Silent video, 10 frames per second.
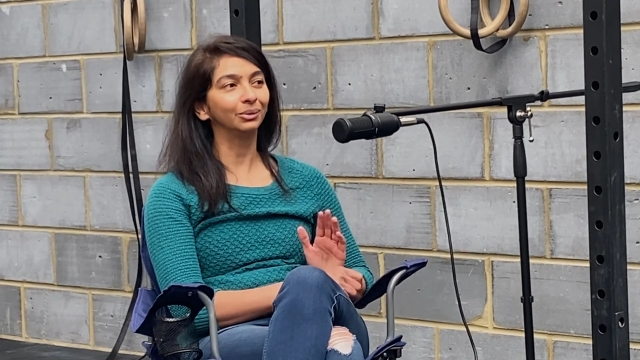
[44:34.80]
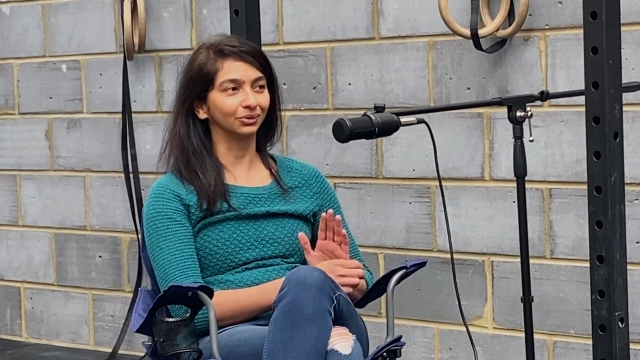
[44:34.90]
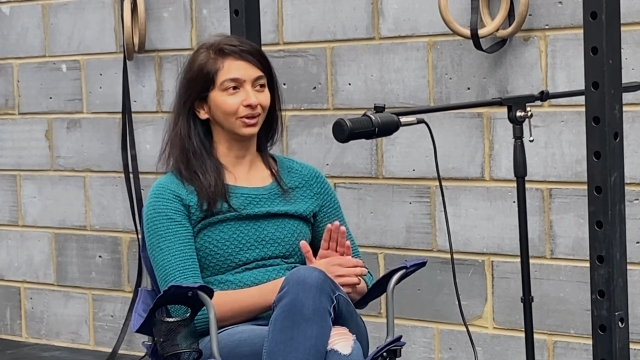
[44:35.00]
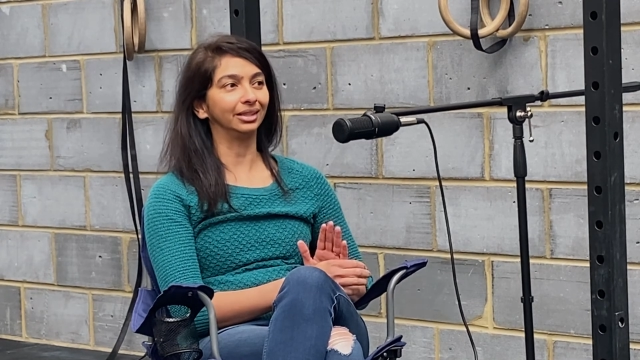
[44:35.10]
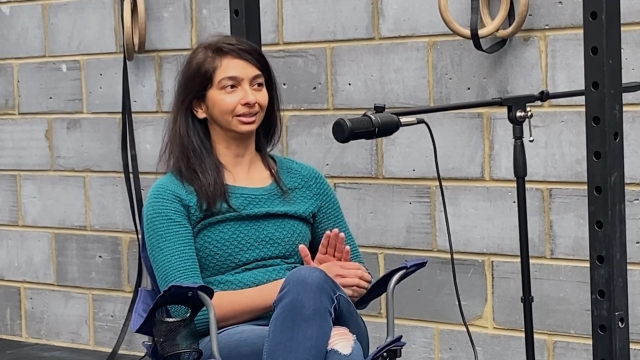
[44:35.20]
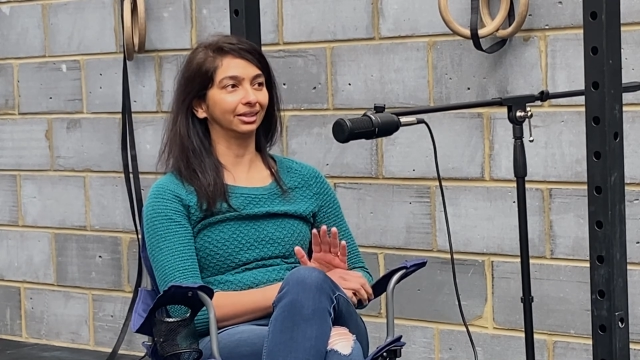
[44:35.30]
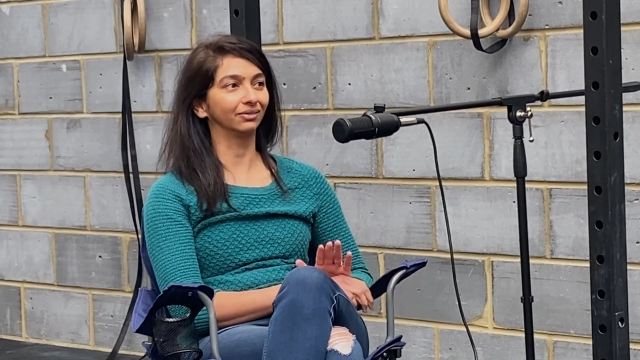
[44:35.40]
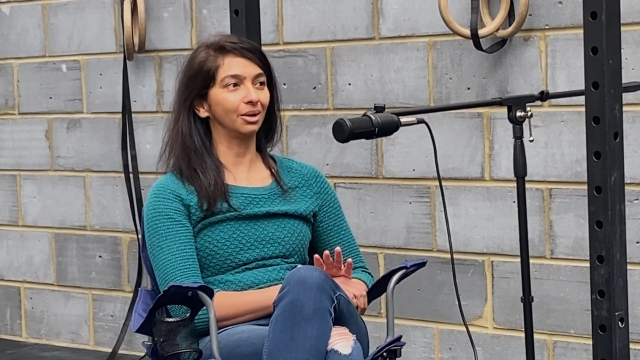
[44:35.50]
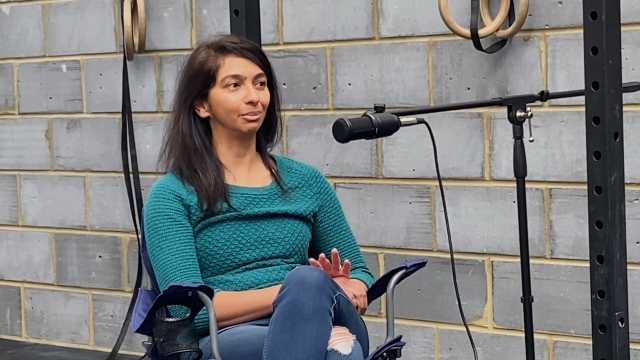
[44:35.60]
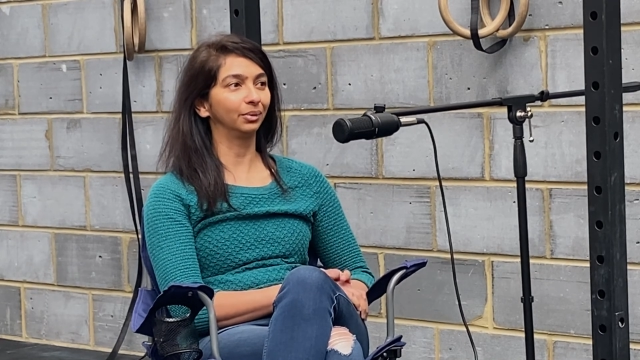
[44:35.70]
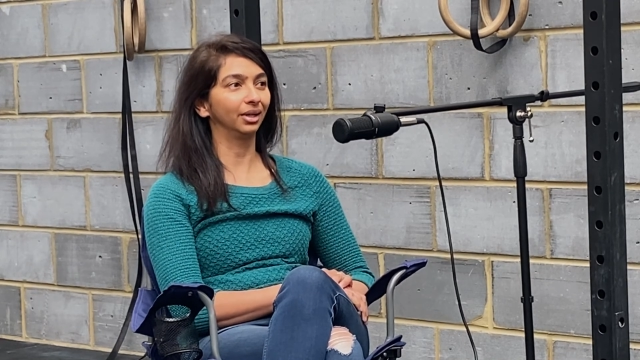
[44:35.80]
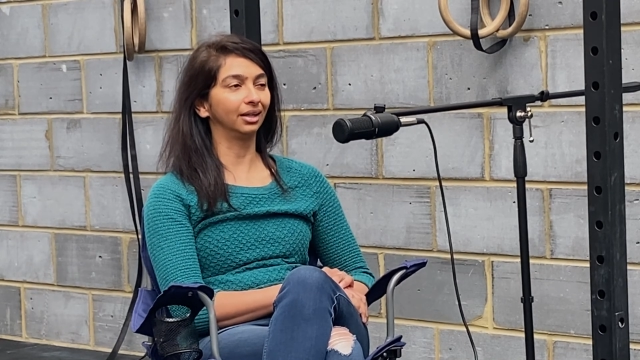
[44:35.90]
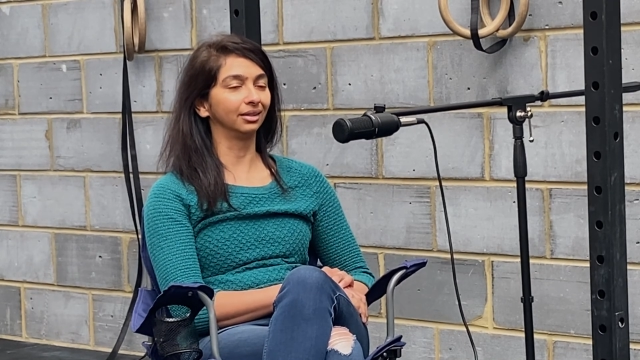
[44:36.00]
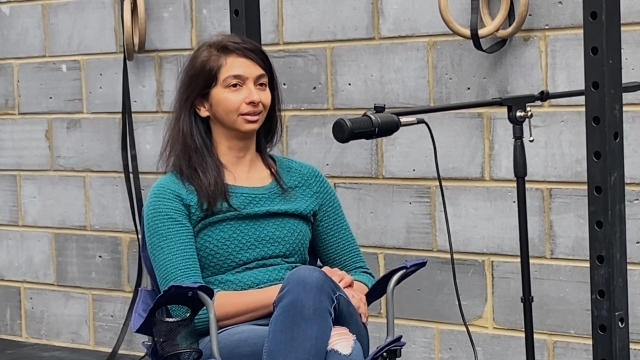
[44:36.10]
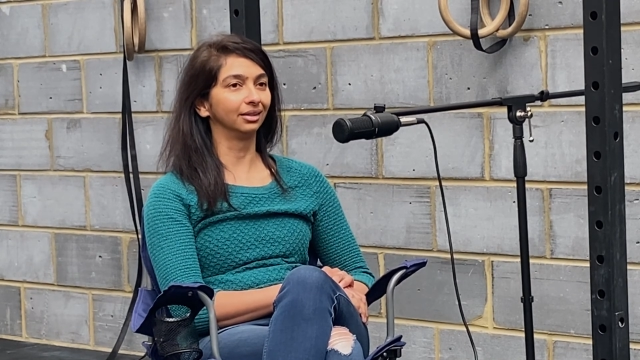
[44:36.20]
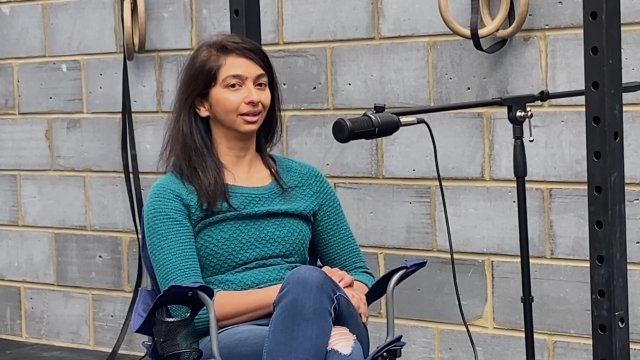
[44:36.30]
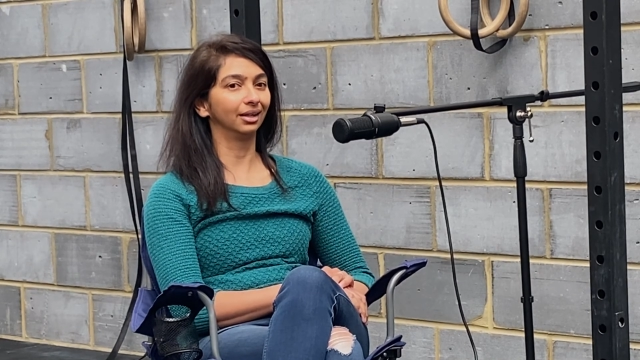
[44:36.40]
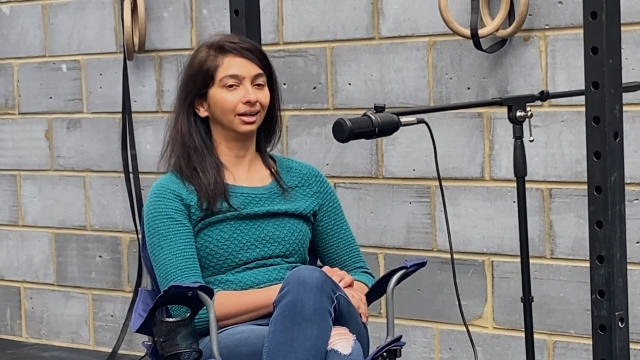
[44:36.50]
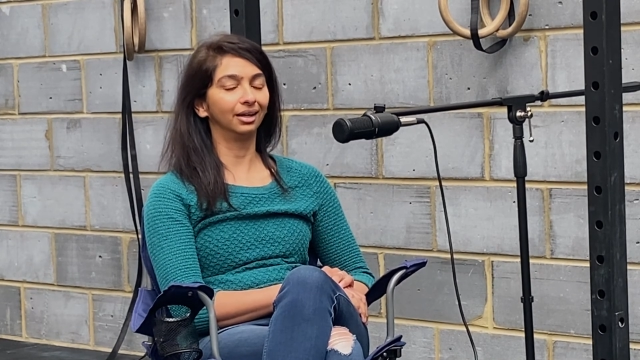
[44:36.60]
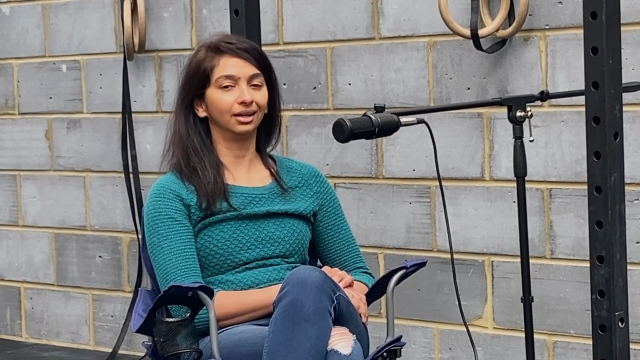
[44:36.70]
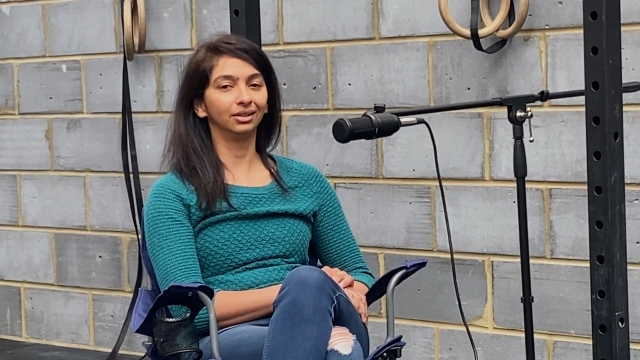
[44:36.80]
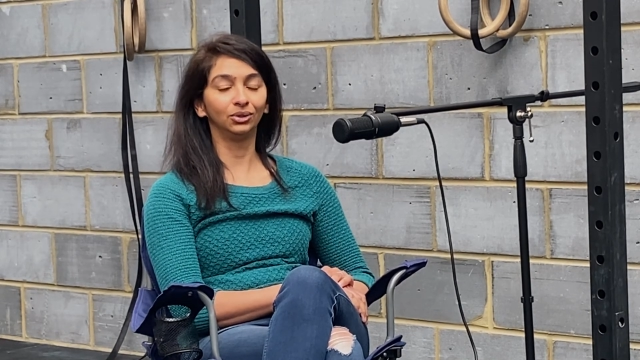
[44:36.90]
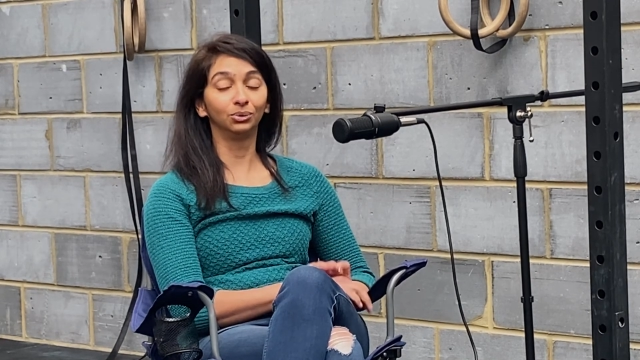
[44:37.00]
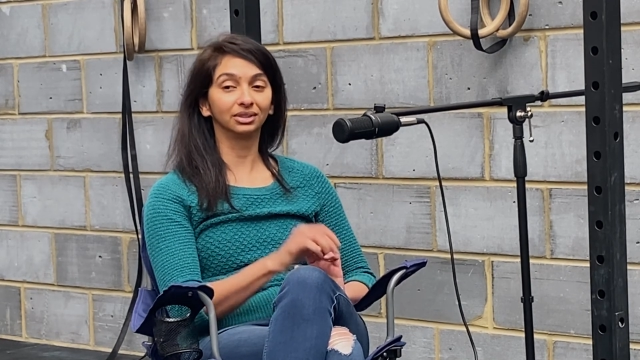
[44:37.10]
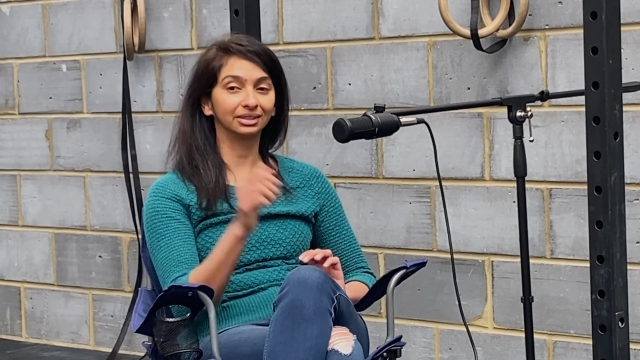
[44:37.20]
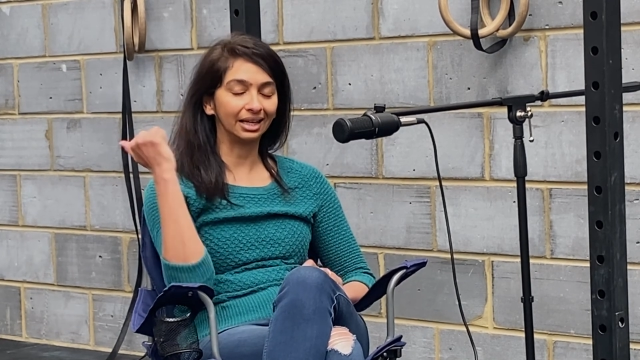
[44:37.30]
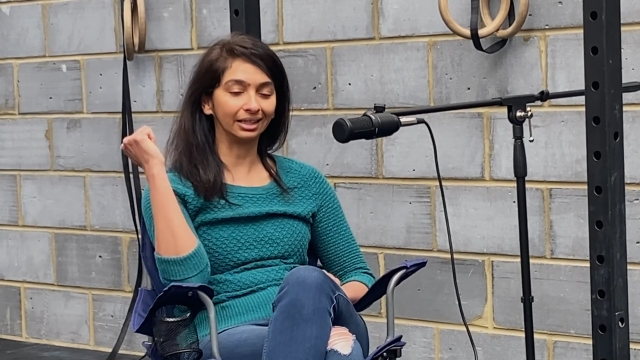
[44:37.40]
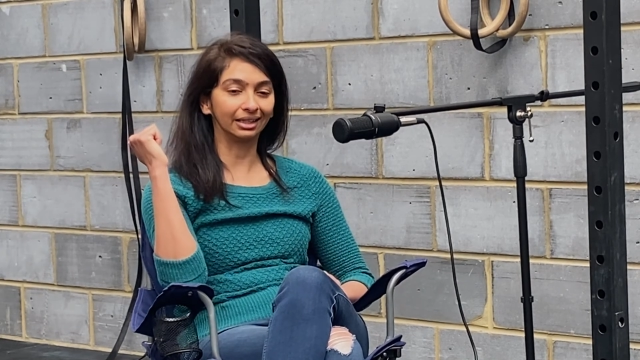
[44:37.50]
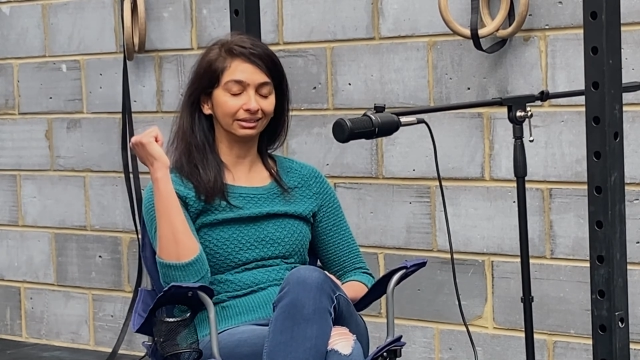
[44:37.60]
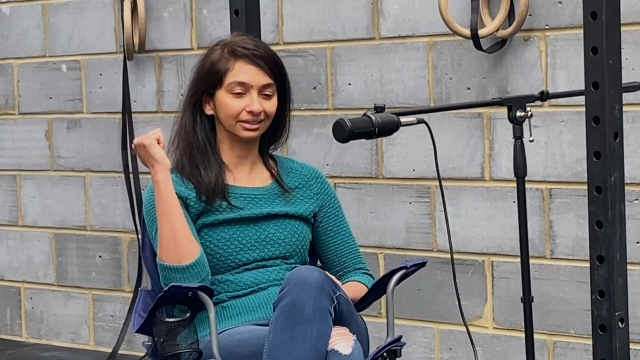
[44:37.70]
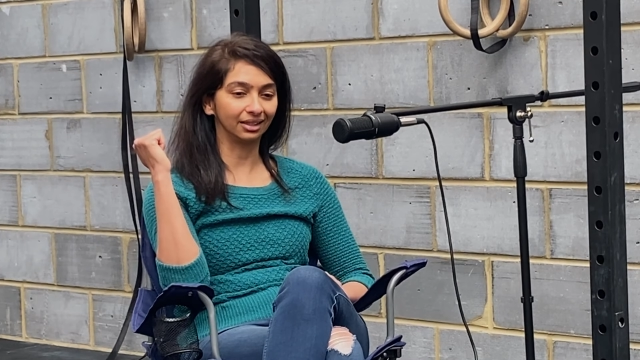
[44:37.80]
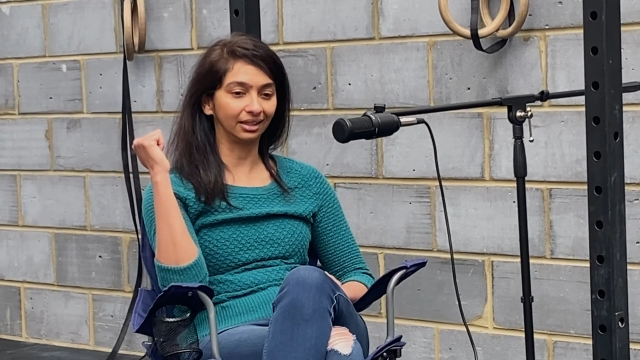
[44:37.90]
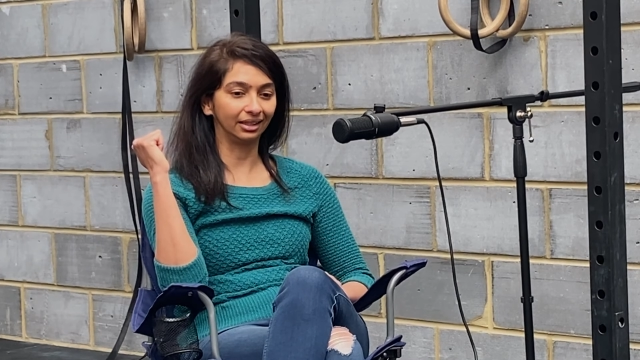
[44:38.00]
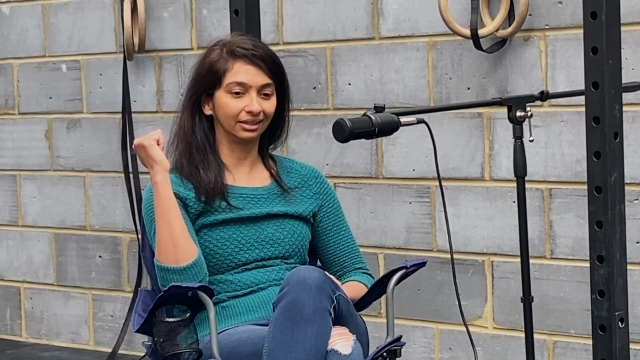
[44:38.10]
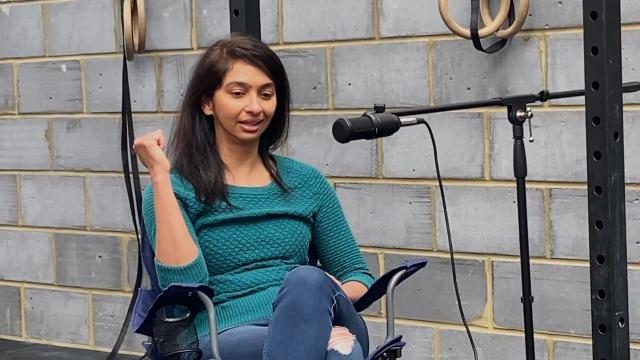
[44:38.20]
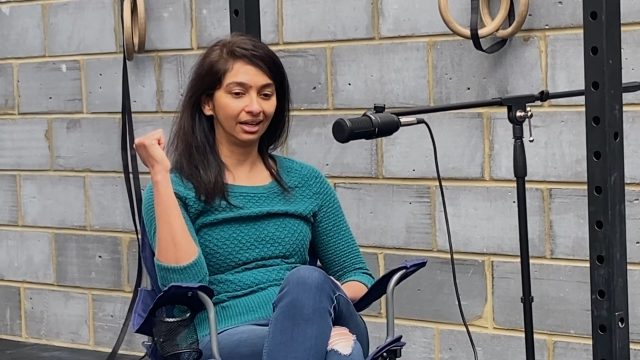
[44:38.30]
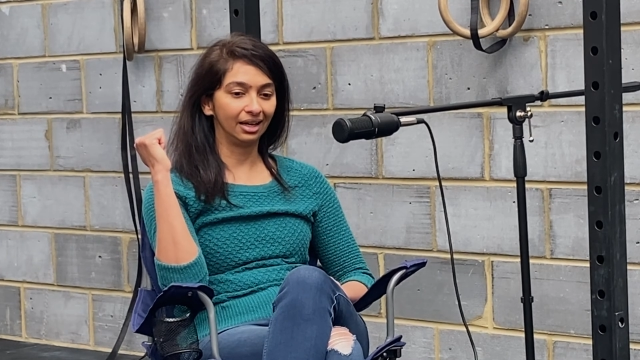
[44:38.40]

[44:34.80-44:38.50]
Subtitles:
ready to give up. And you were standing outside